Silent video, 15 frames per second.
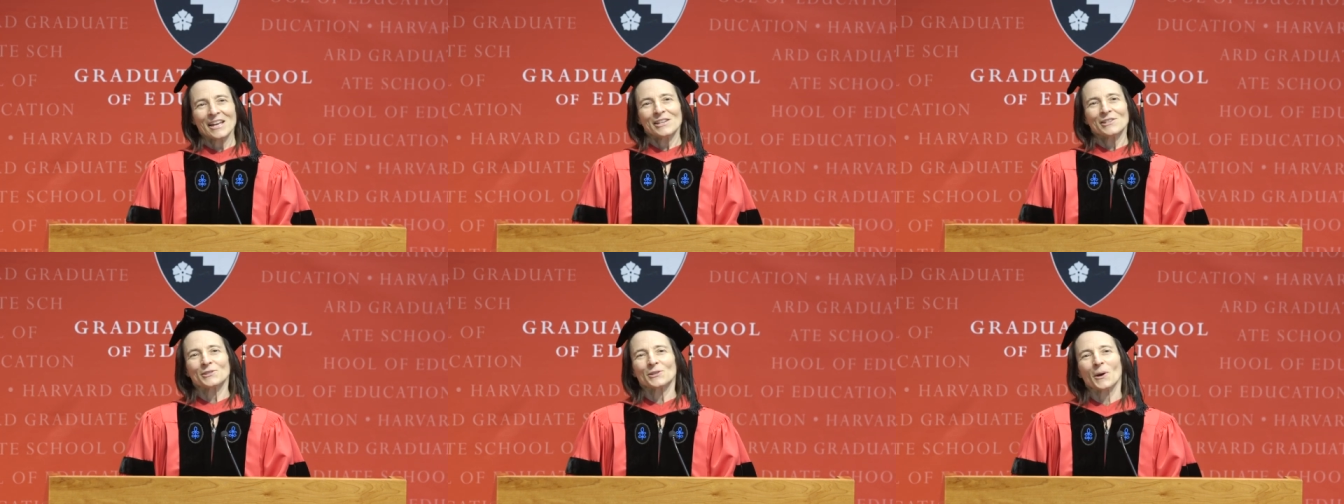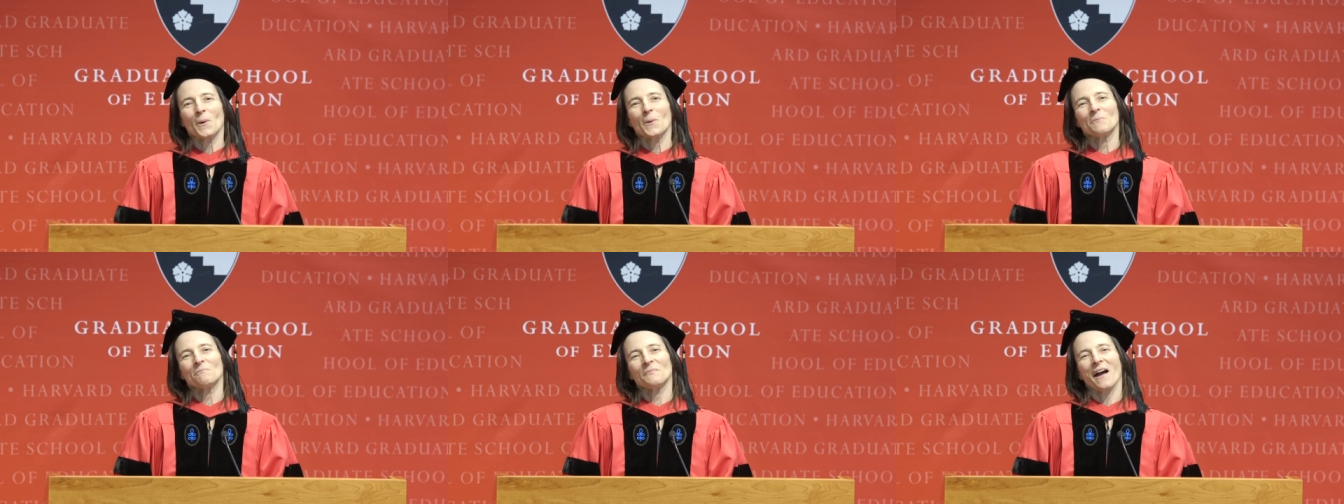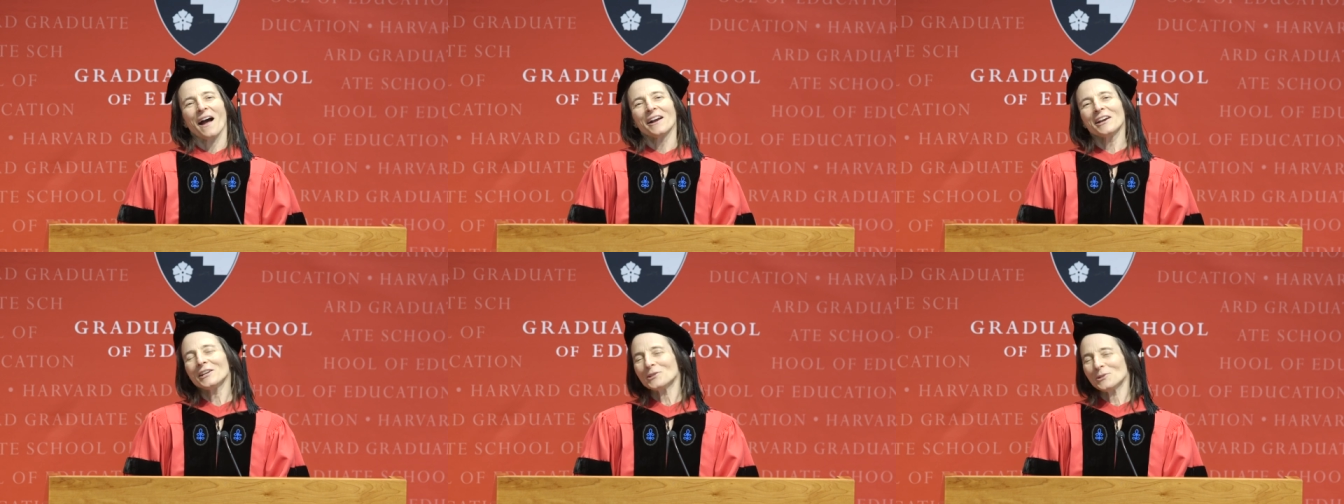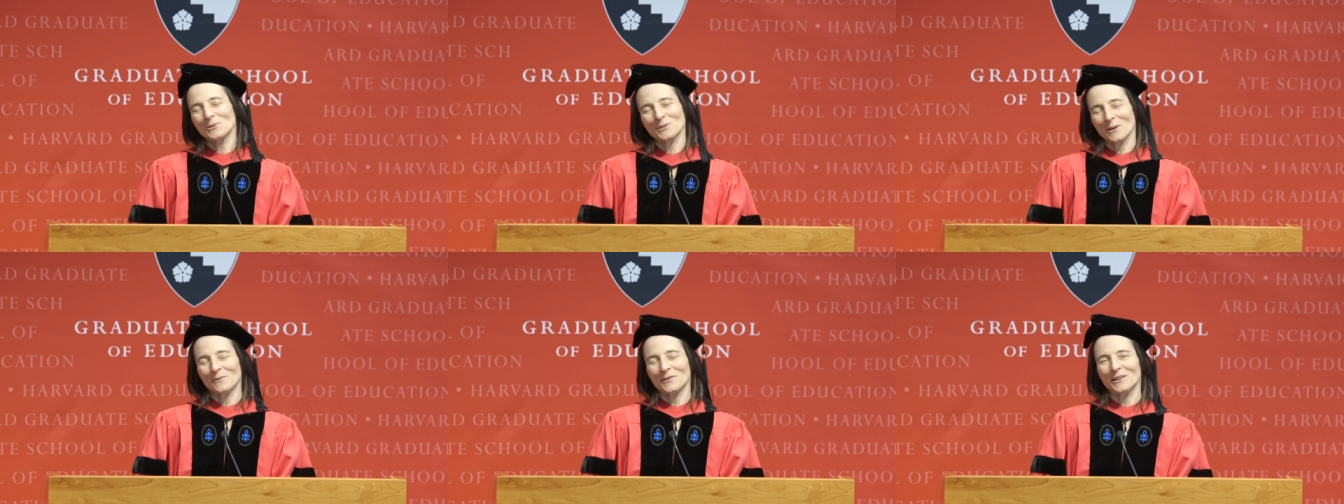So I'm going to do
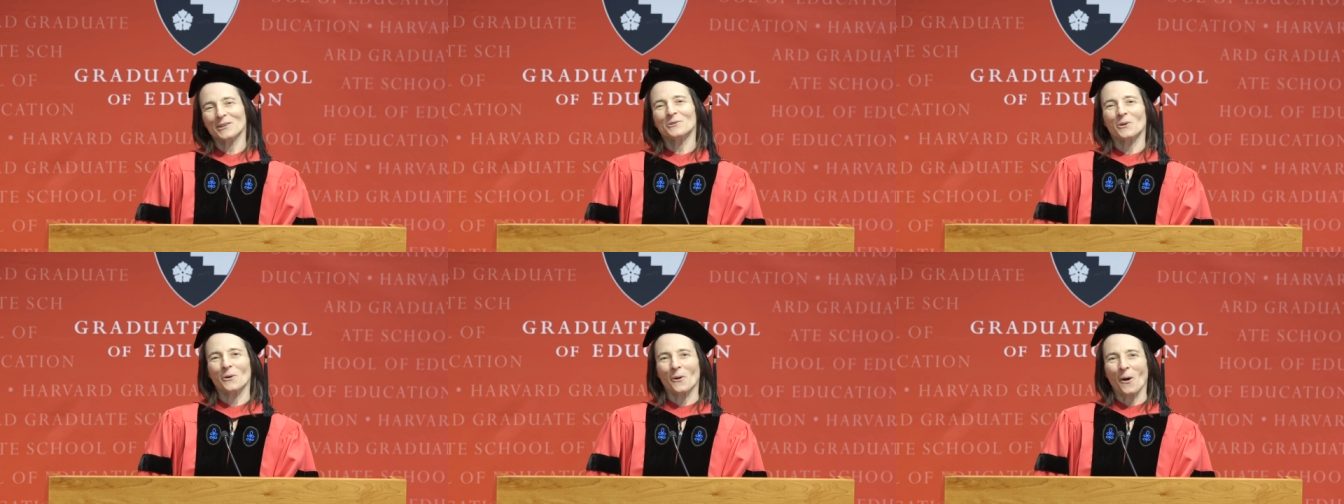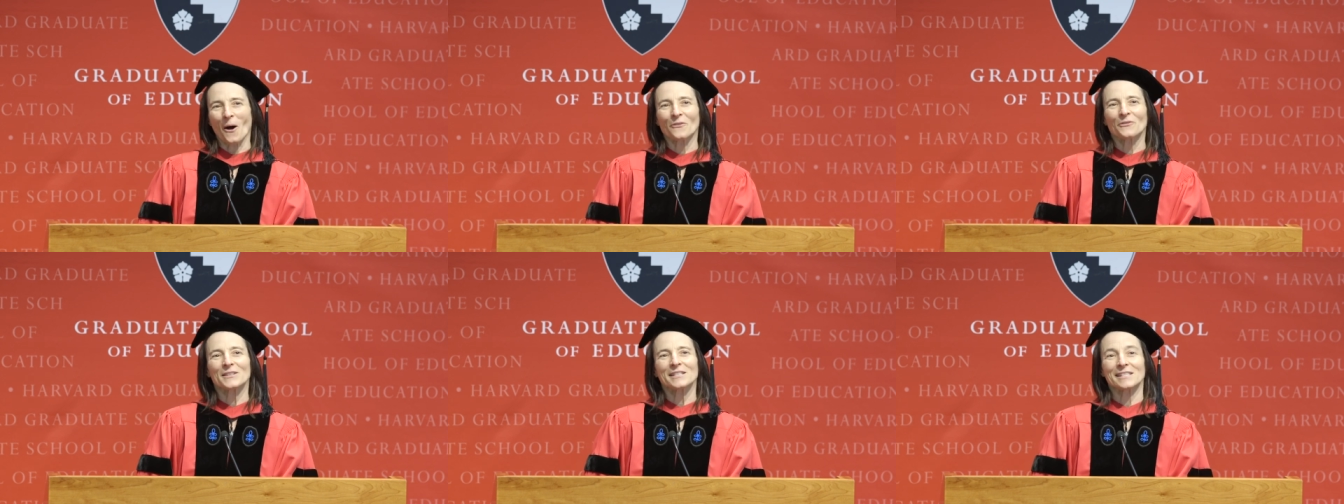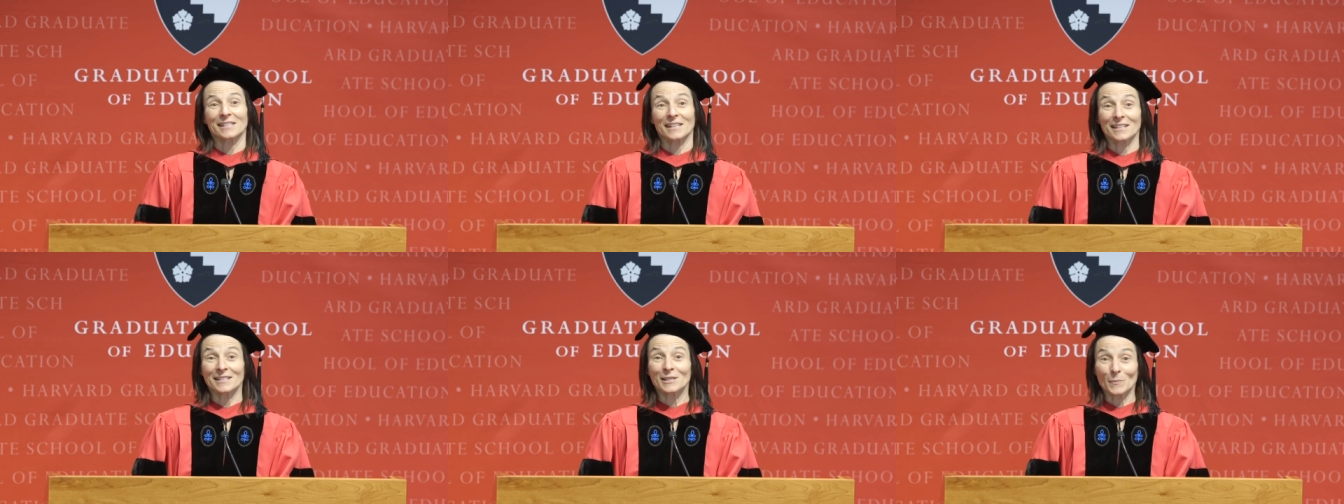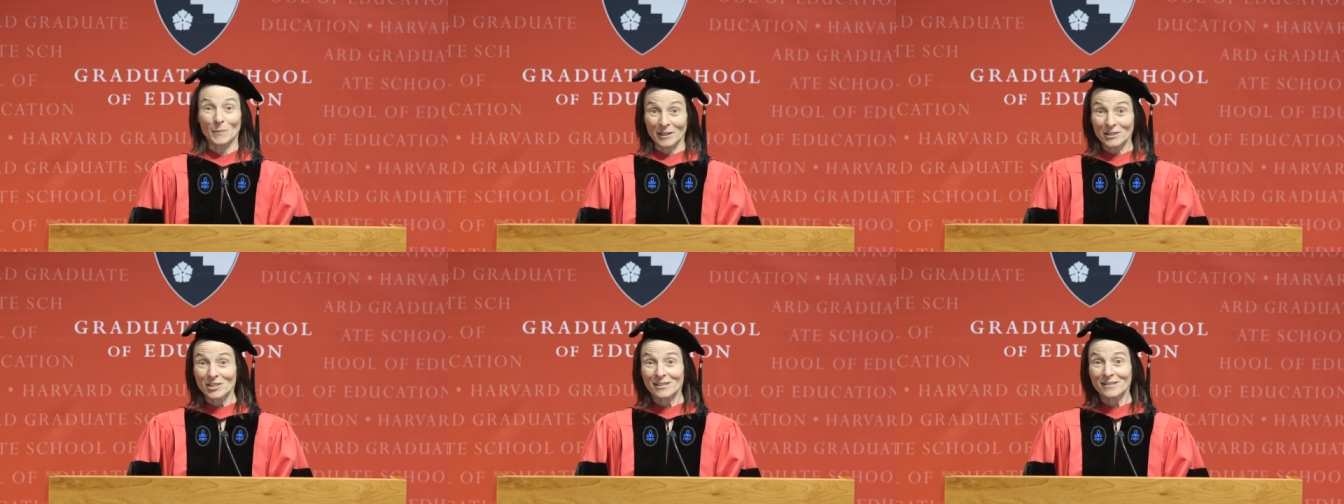something you don't often see in
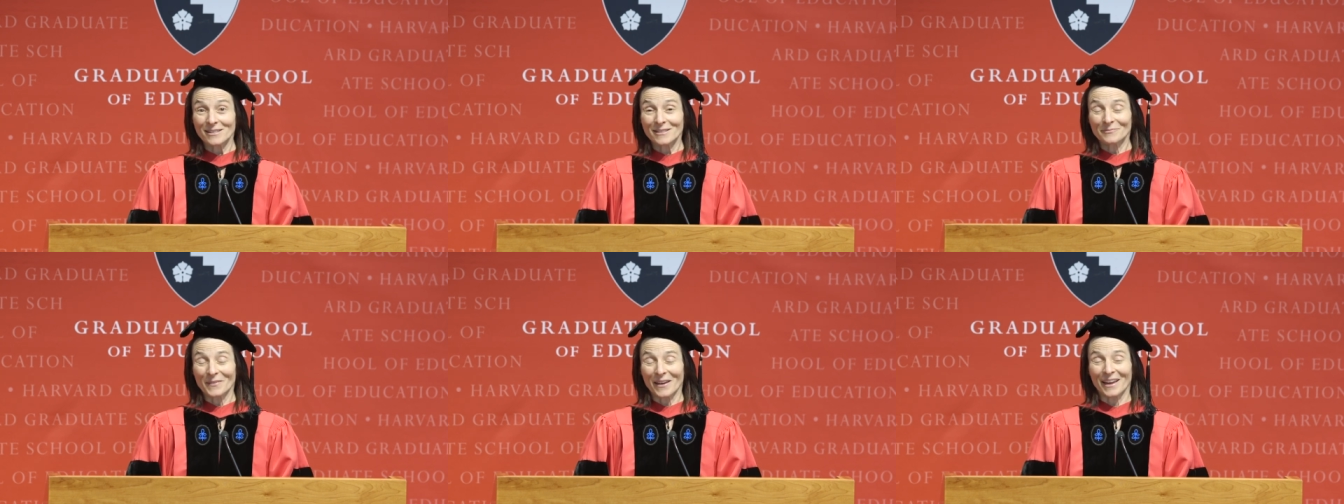speeches,